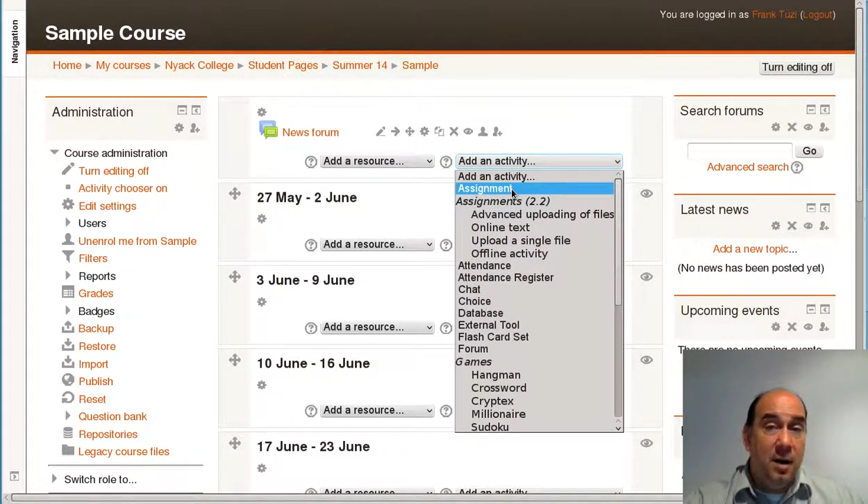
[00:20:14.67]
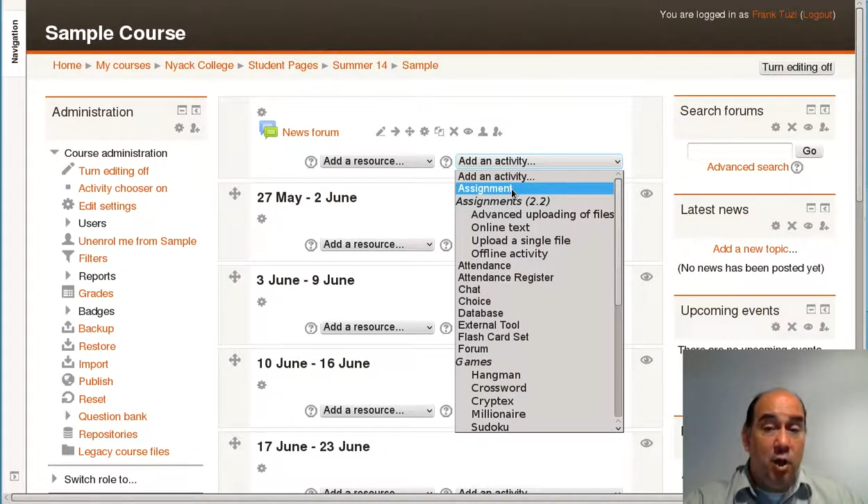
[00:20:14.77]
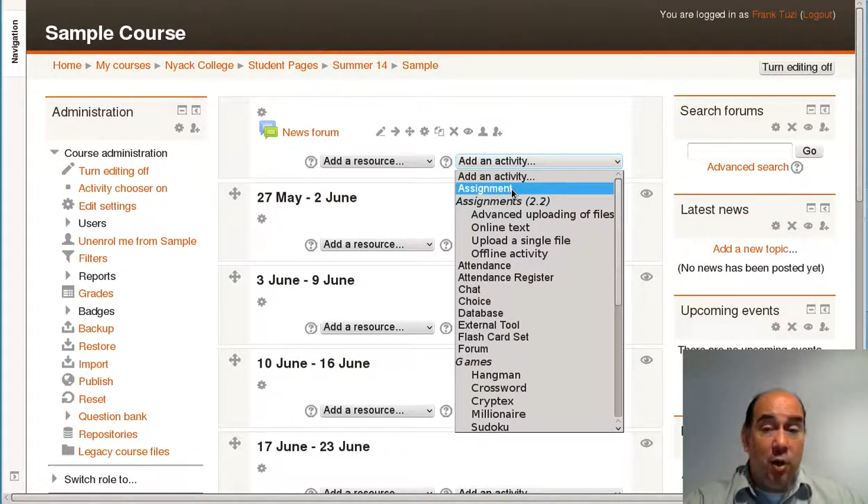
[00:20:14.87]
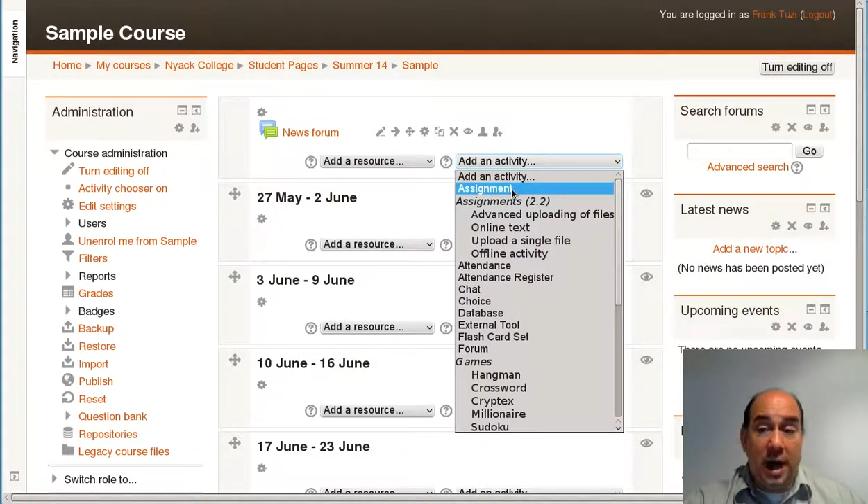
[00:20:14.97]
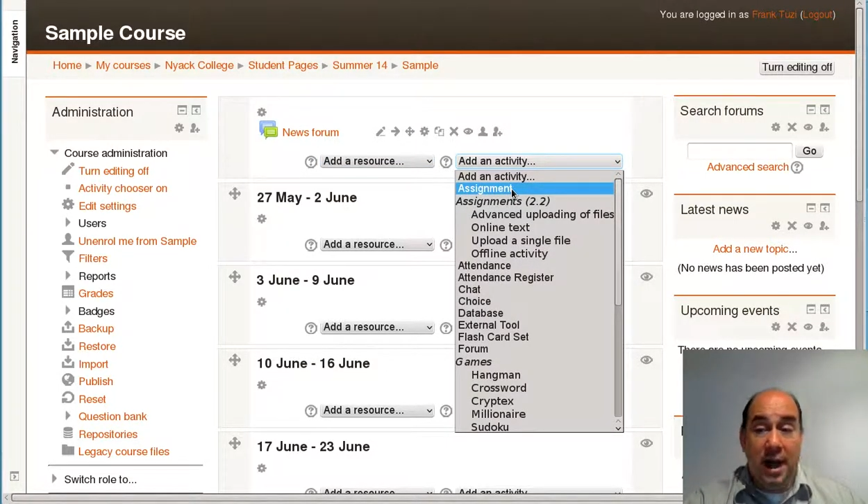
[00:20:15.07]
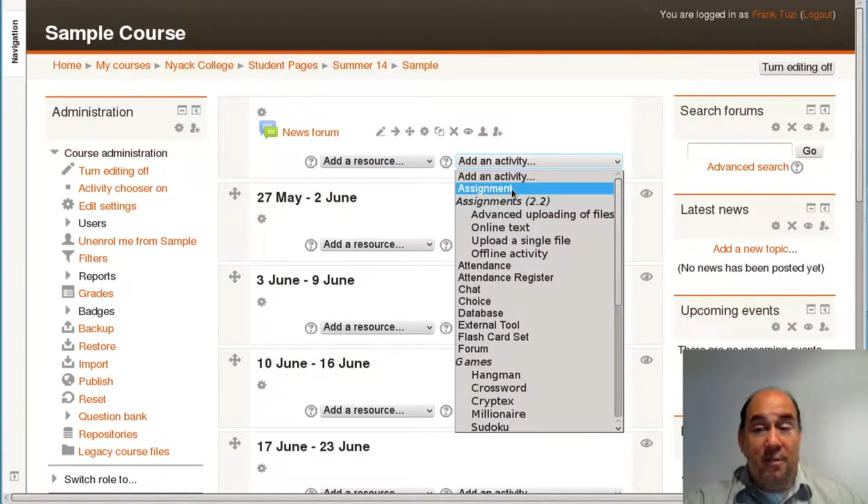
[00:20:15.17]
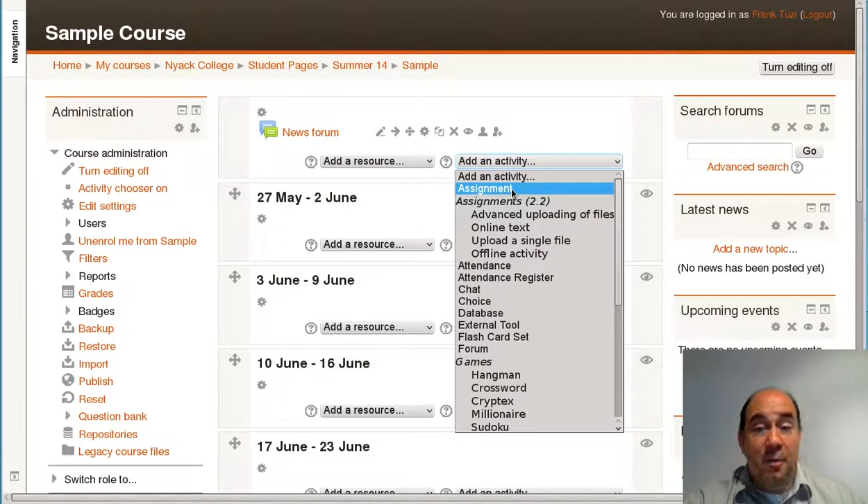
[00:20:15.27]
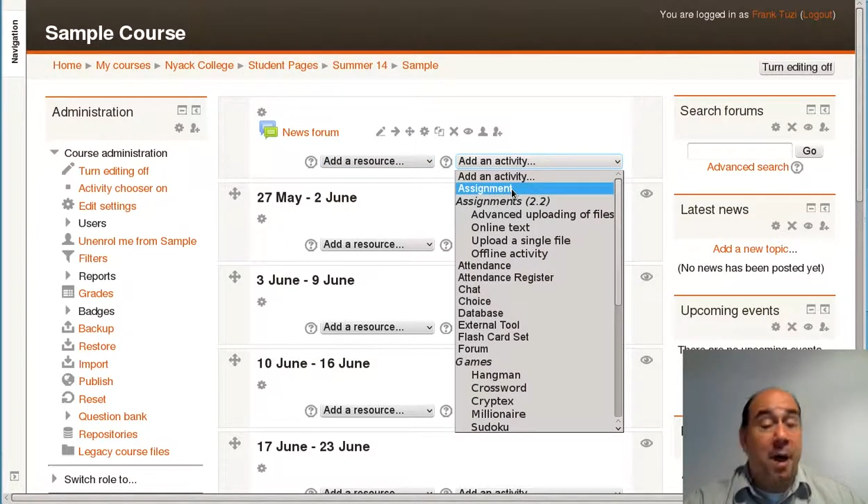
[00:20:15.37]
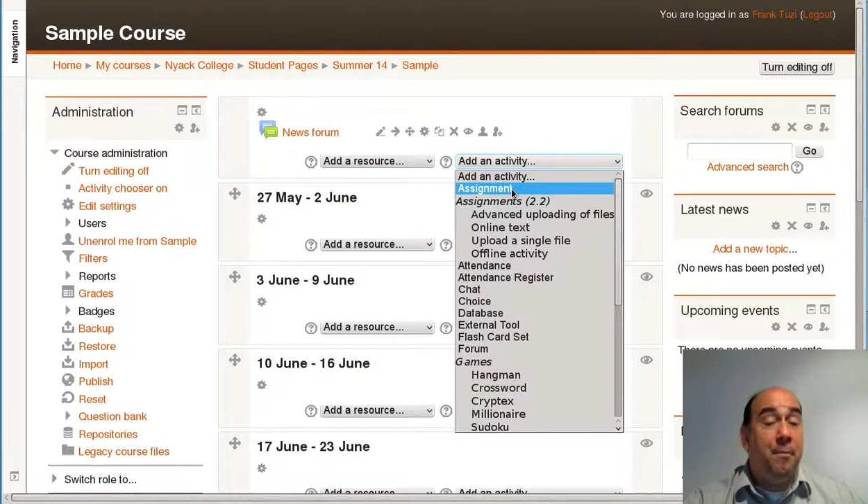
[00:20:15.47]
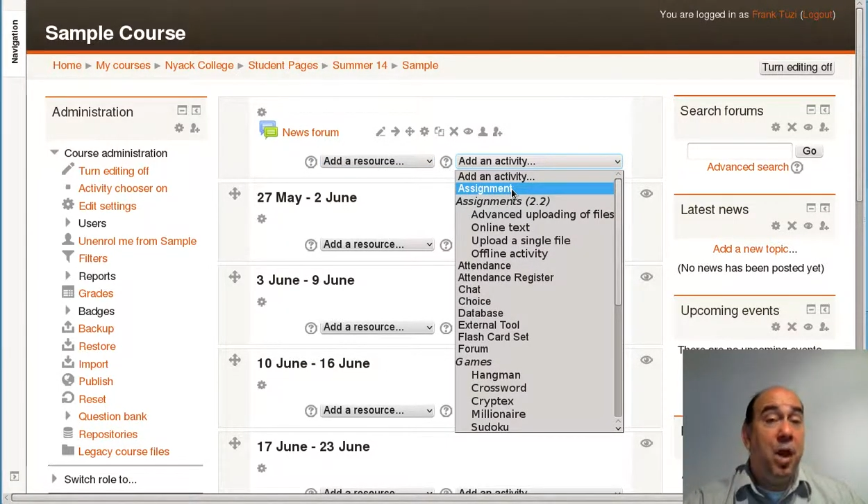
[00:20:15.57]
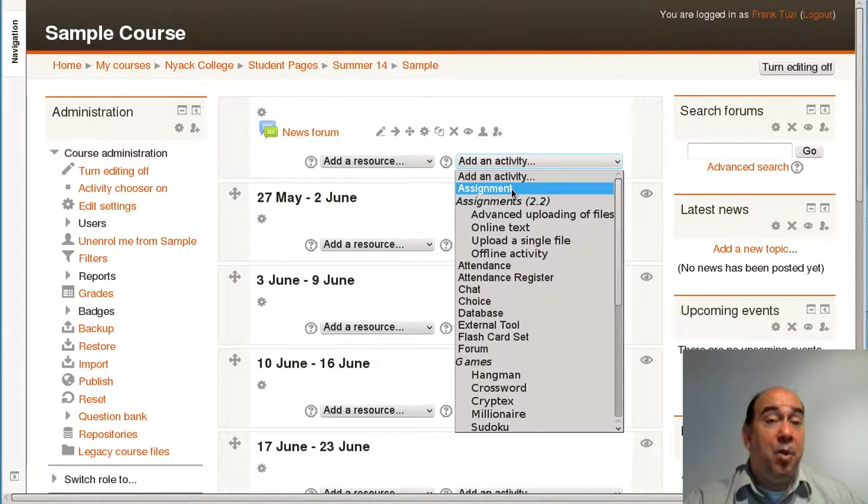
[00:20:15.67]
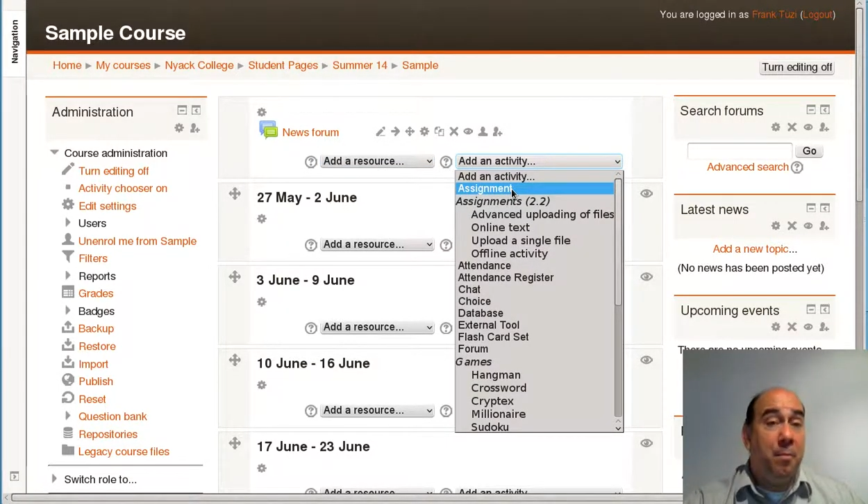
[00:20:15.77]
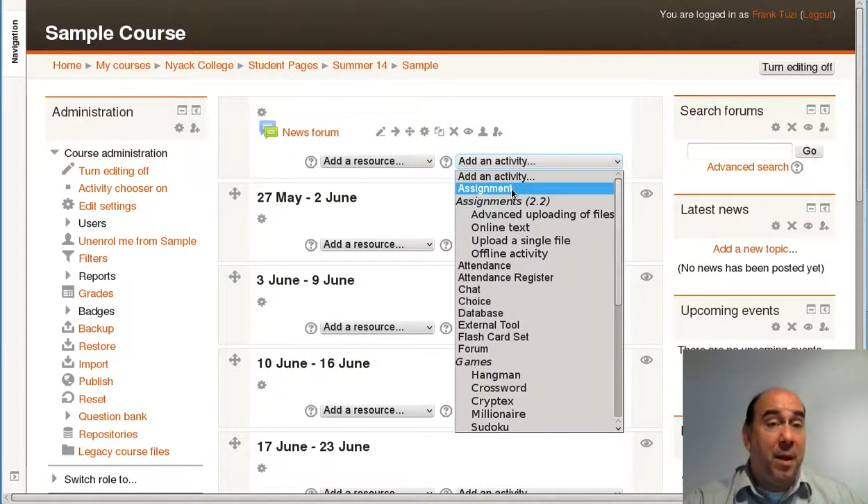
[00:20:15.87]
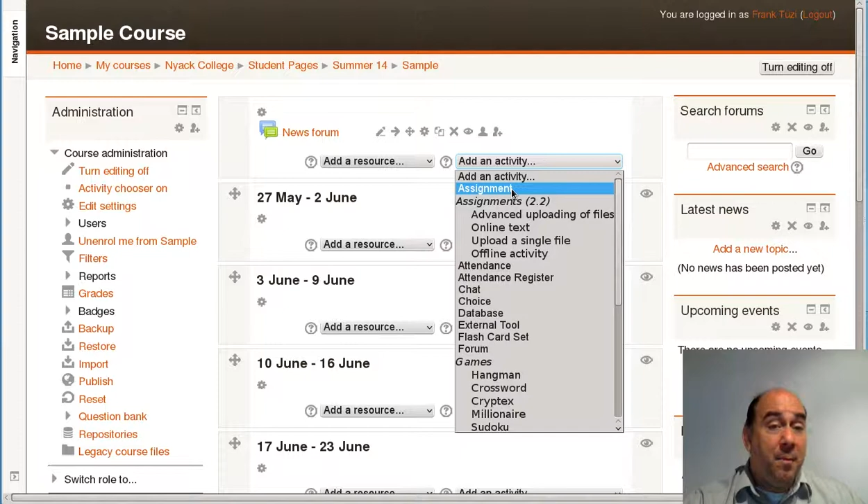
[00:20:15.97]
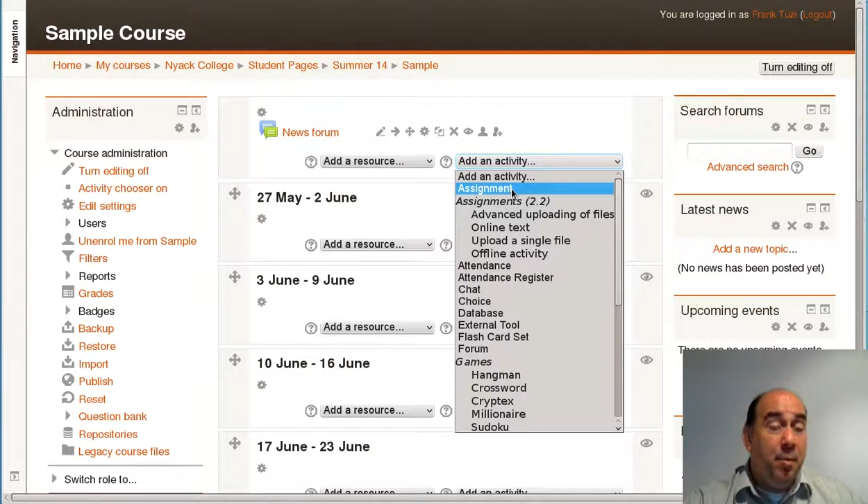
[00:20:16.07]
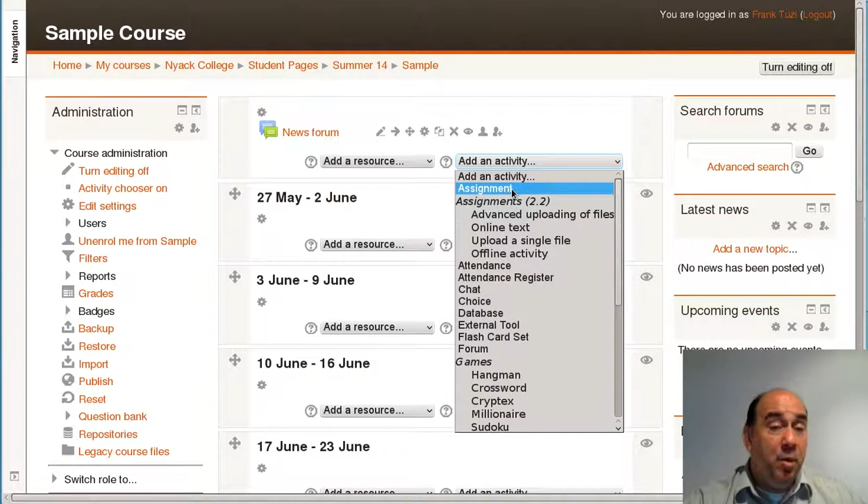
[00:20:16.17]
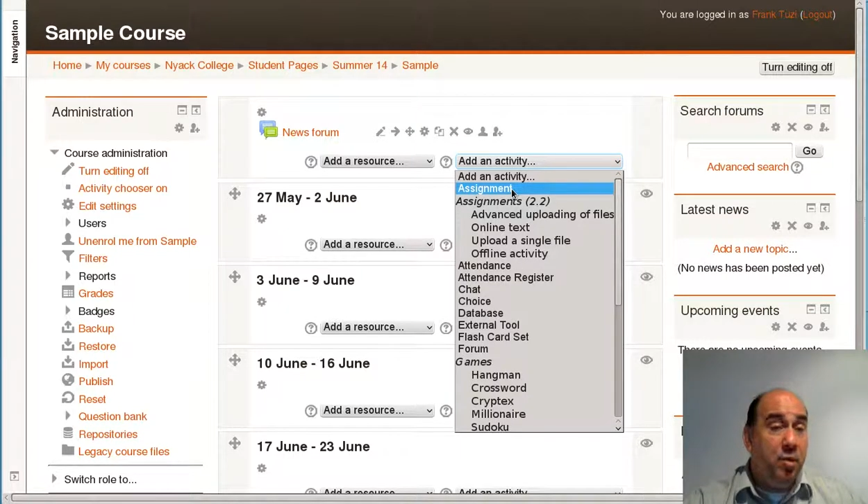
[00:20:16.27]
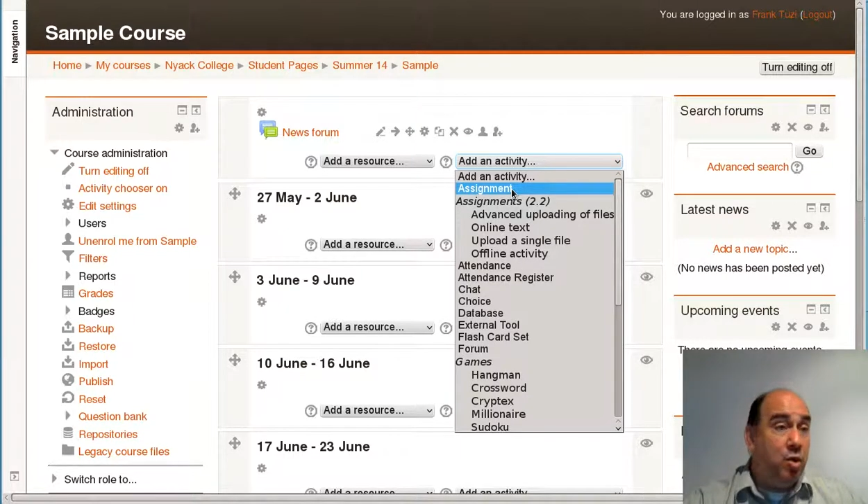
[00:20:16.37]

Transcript: You can have them upload a paper